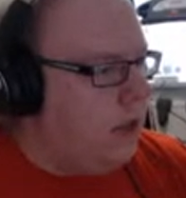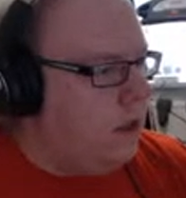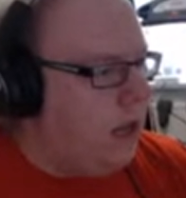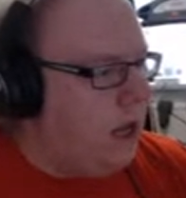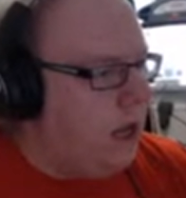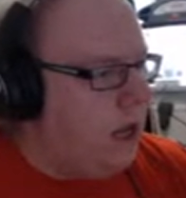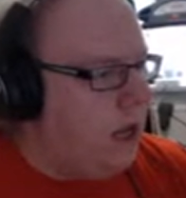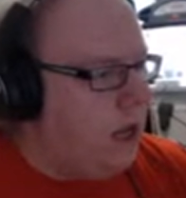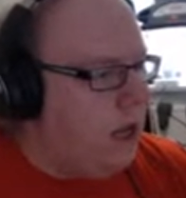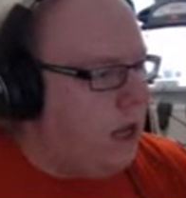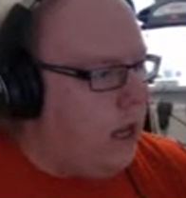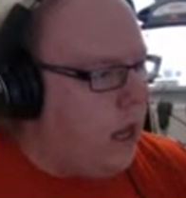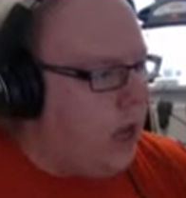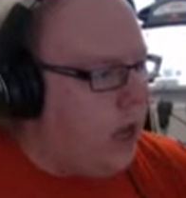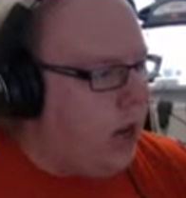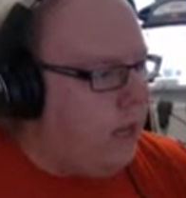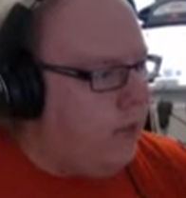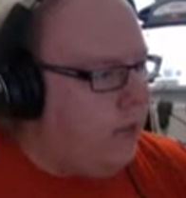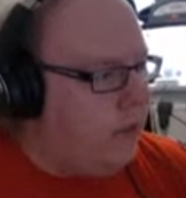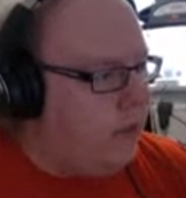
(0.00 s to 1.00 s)

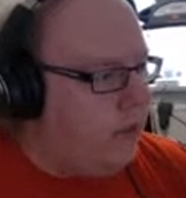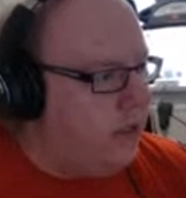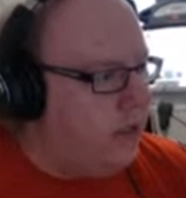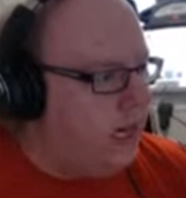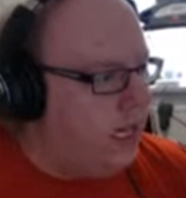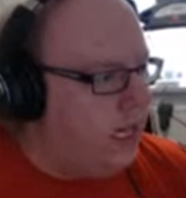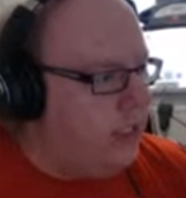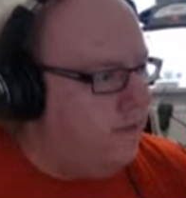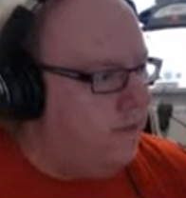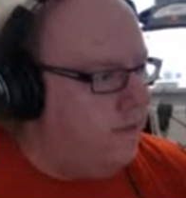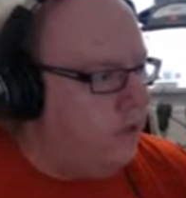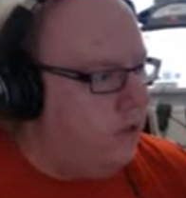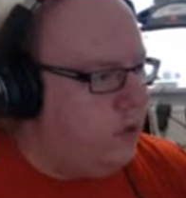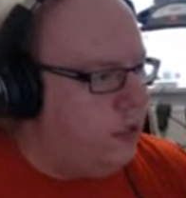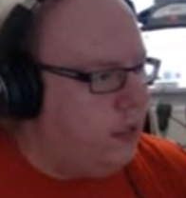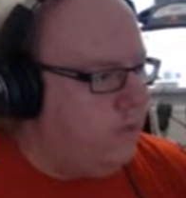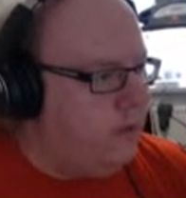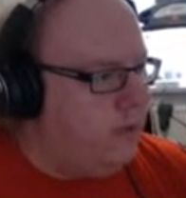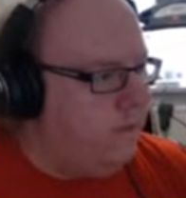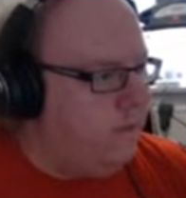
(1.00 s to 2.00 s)
I remember the last few
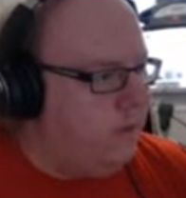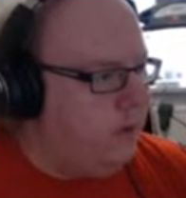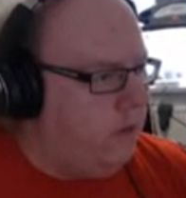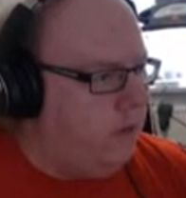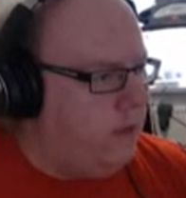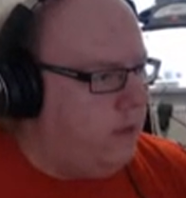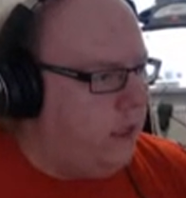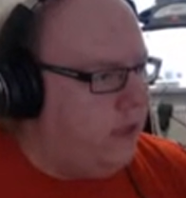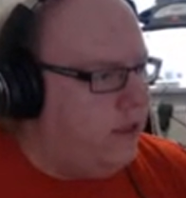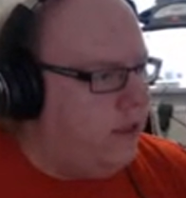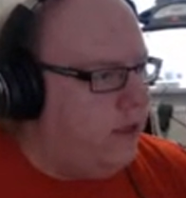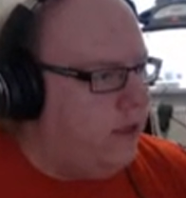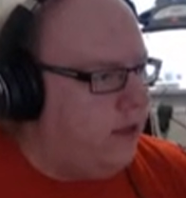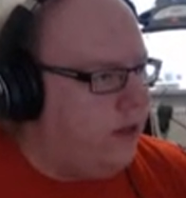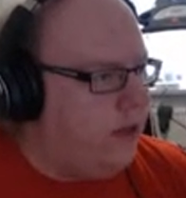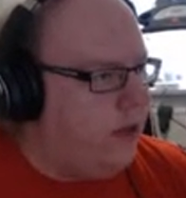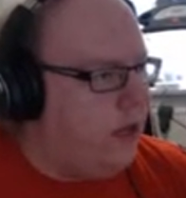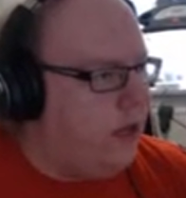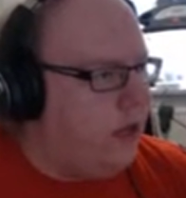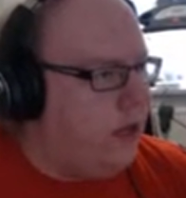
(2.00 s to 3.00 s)
times I fought
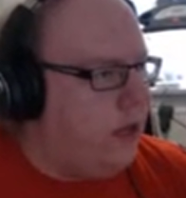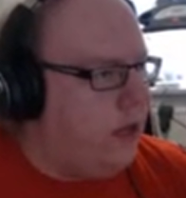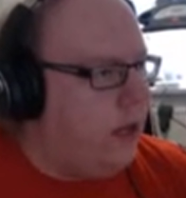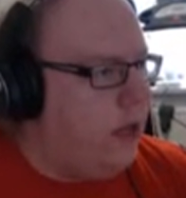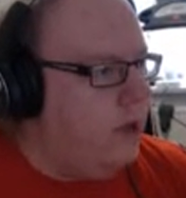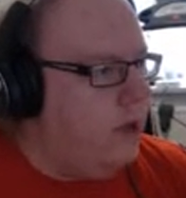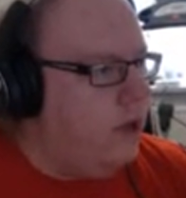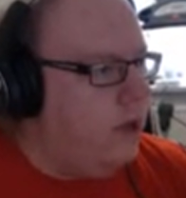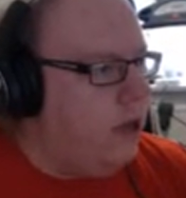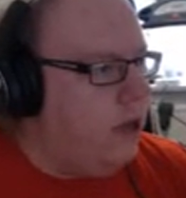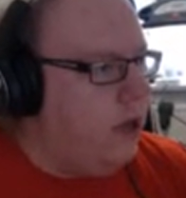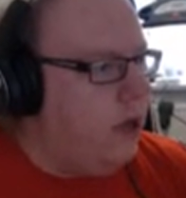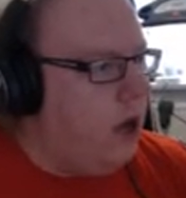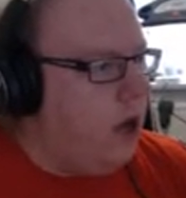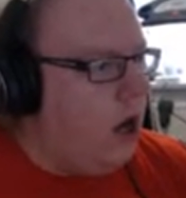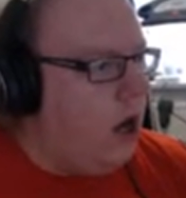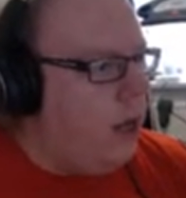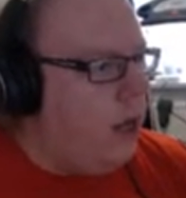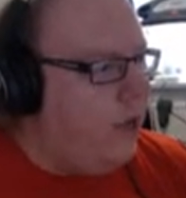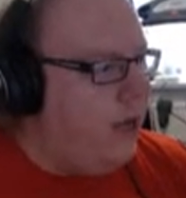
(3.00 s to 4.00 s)
Plantera, and
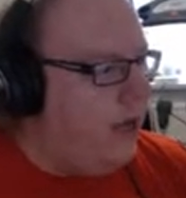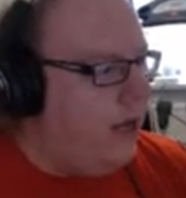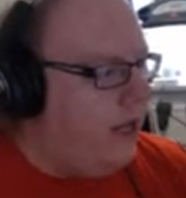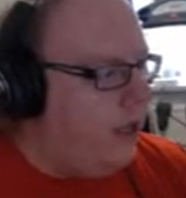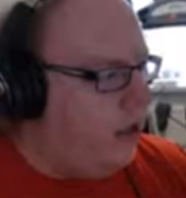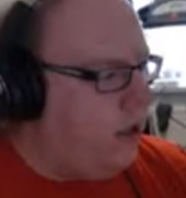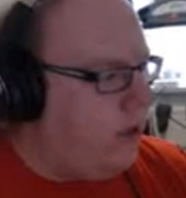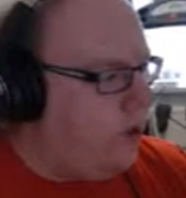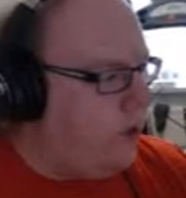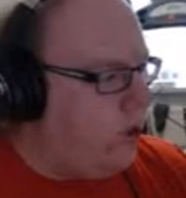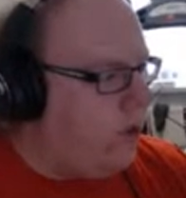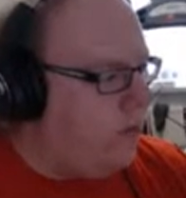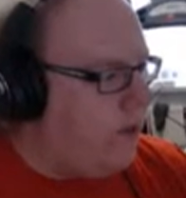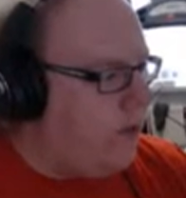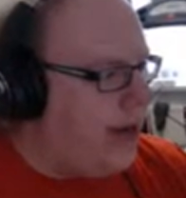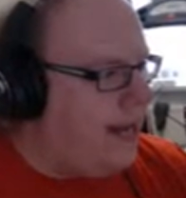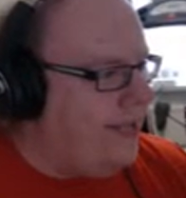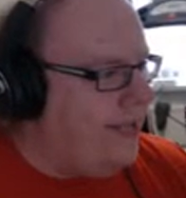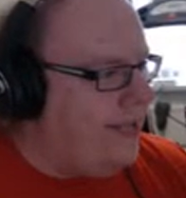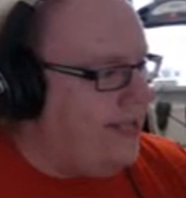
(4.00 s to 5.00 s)
okay,
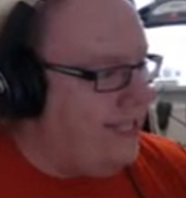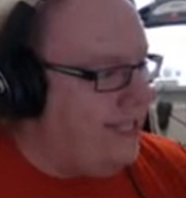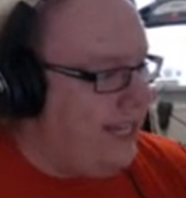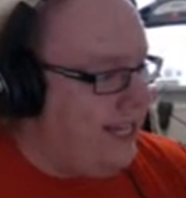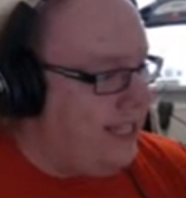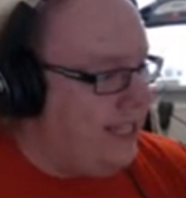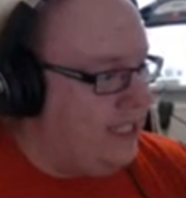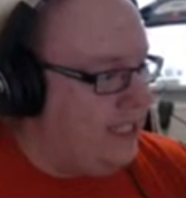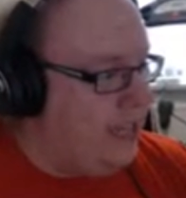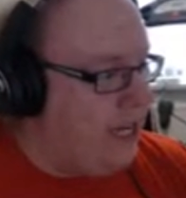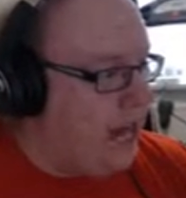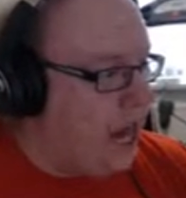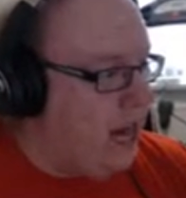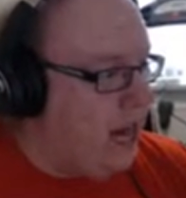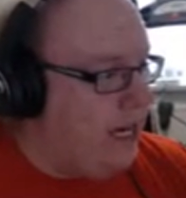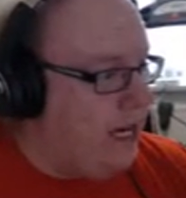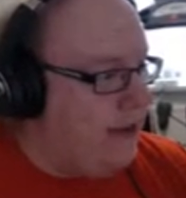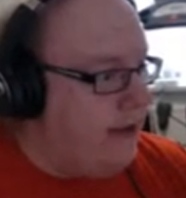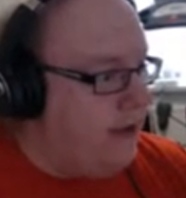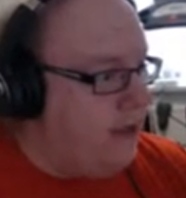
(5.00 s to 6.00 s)
granted, I
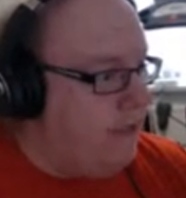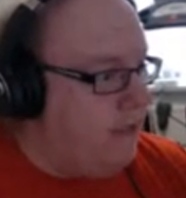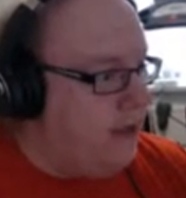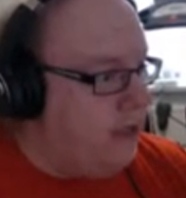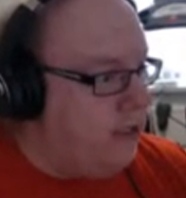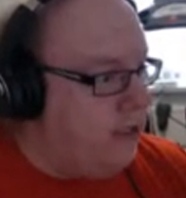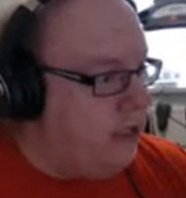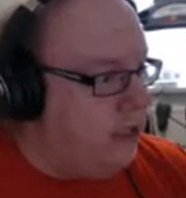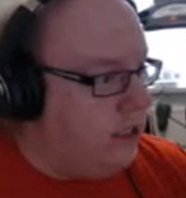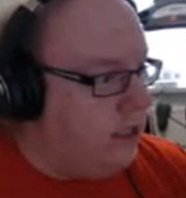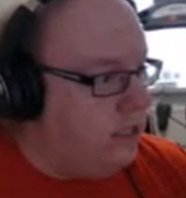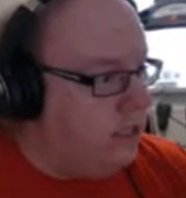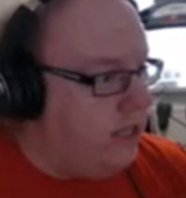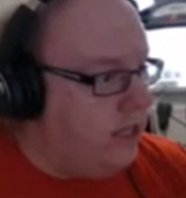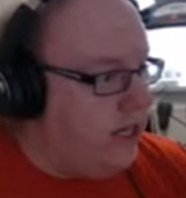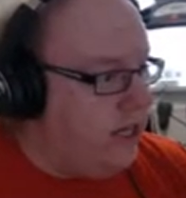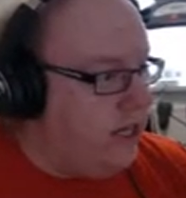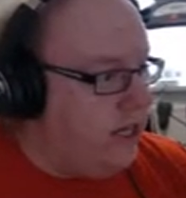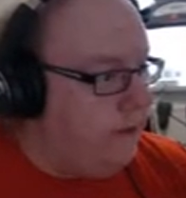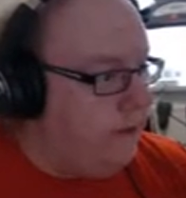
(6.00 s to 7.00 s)
never built an
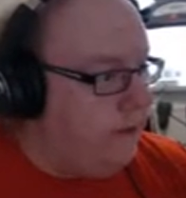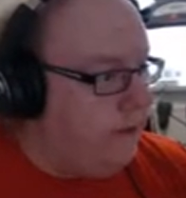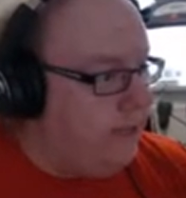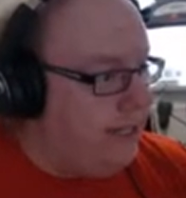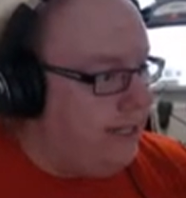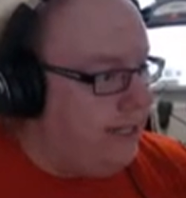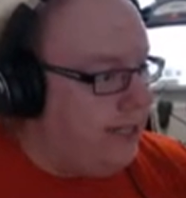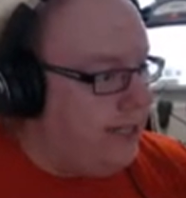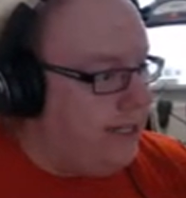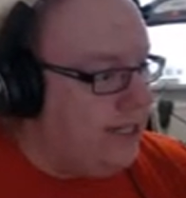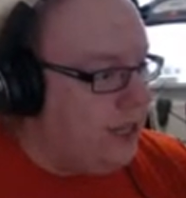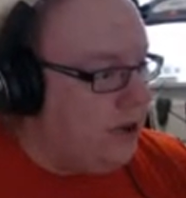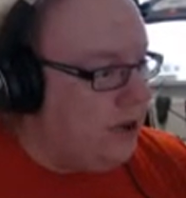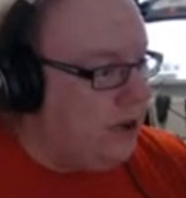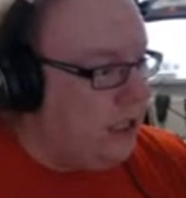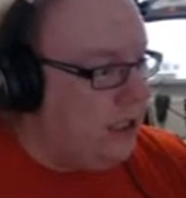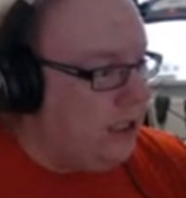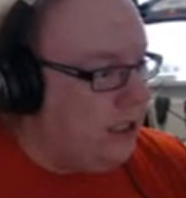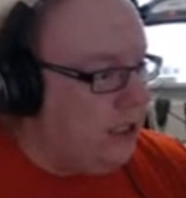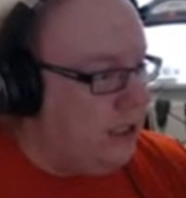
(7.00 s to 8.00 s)
arena for
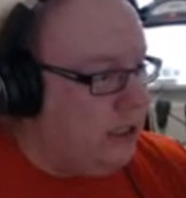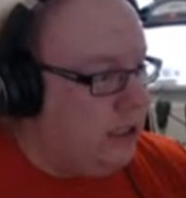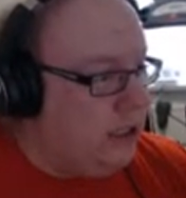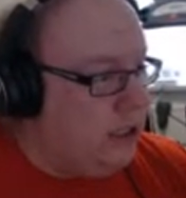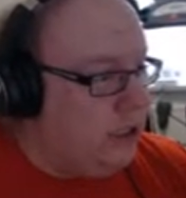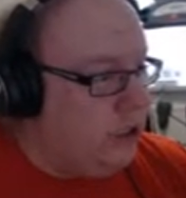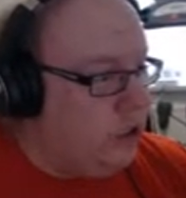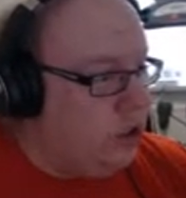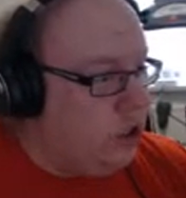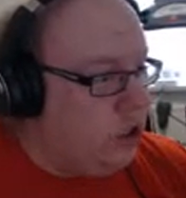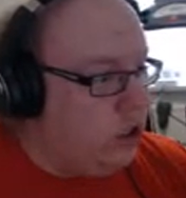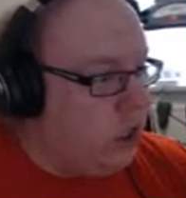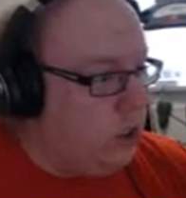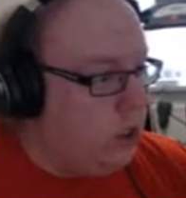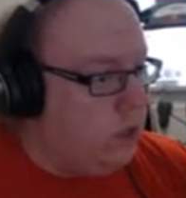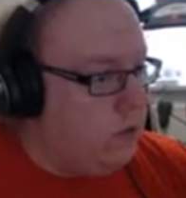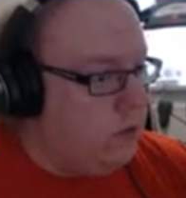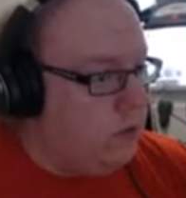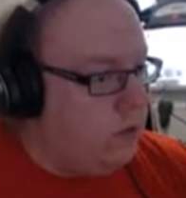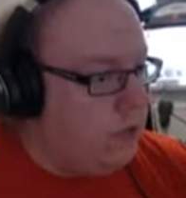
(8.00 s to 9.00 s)
Plantera,
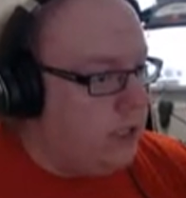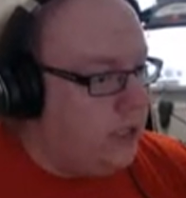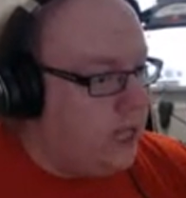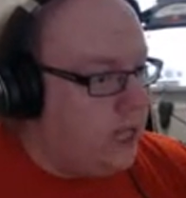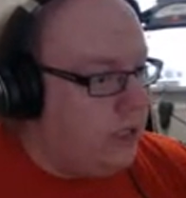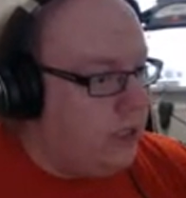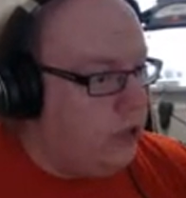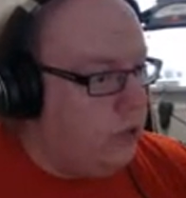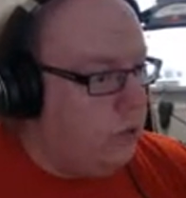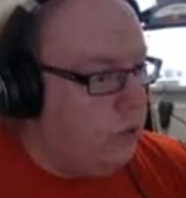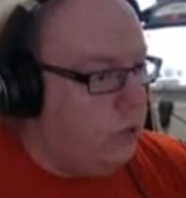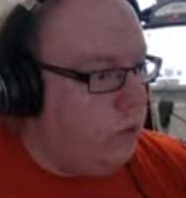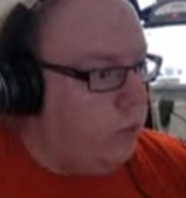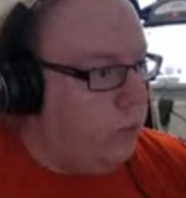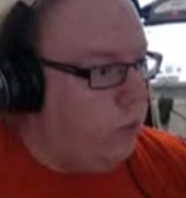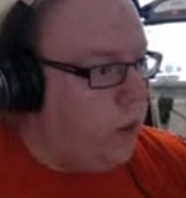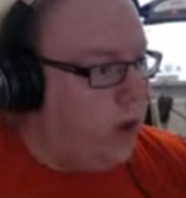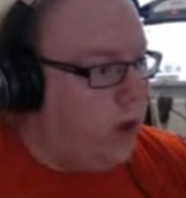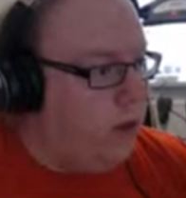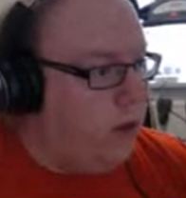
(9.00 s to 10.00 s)
so that's
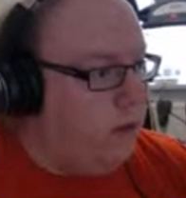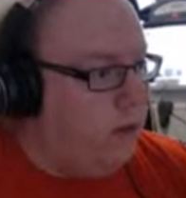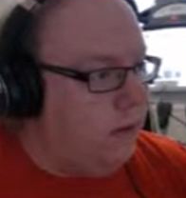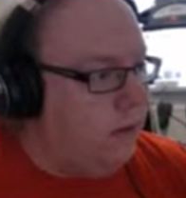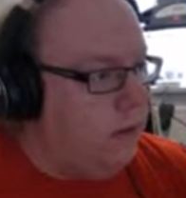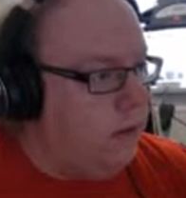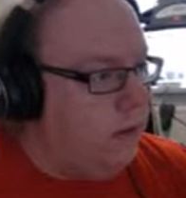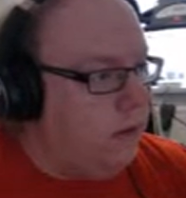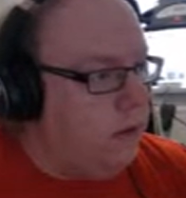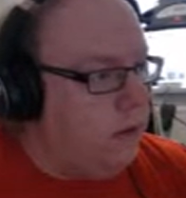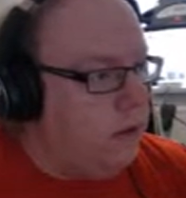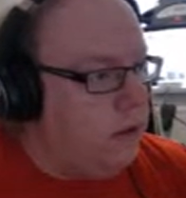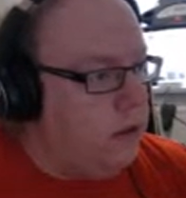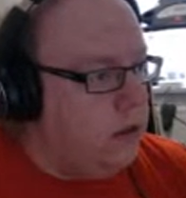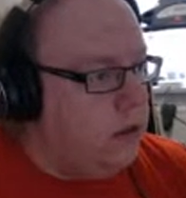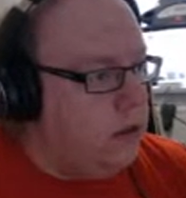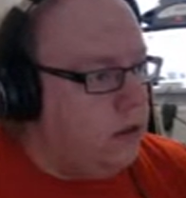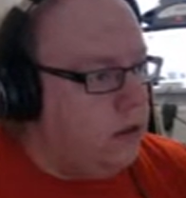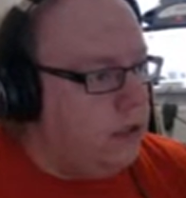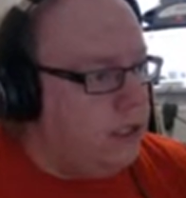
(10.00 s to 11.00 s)
one.
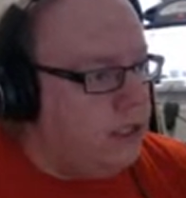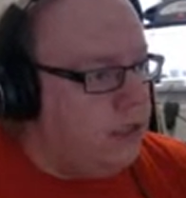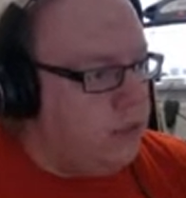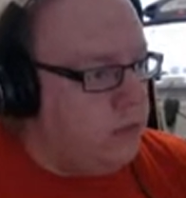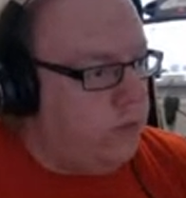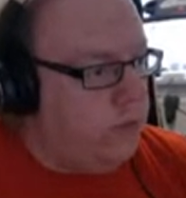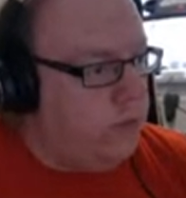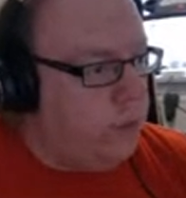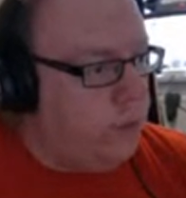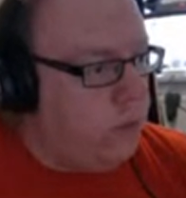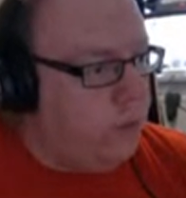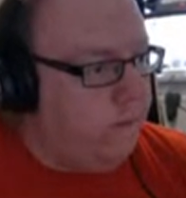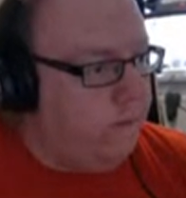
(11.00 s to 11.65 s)
So that's one.